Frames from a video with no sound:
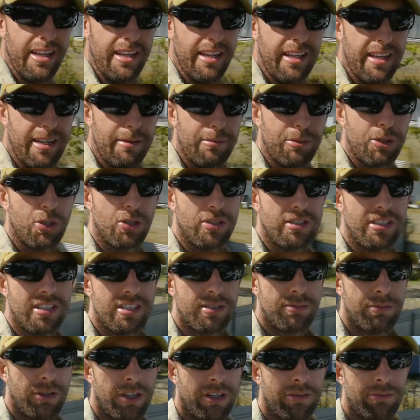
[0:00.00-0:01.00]
uh, because in
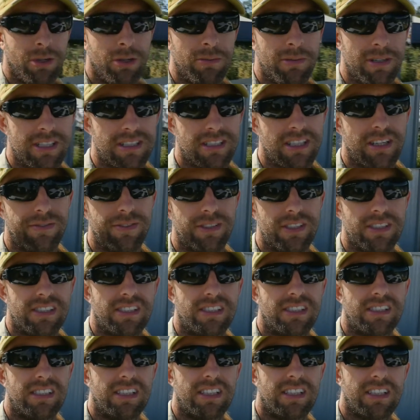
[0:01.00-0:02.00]
spite of my best
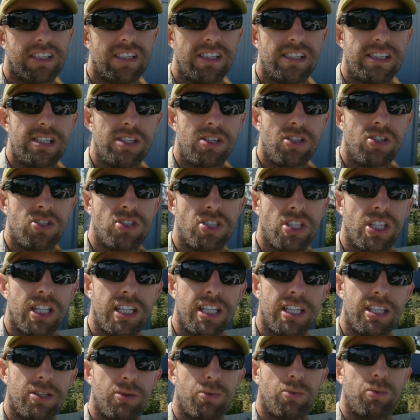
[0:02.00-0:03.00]
efforts it continues to
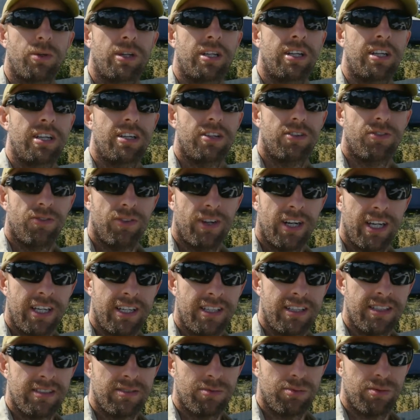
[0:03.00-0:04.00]
leak when it
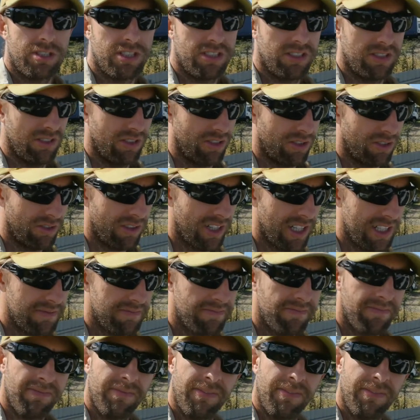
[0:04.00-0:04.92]
rains which is not great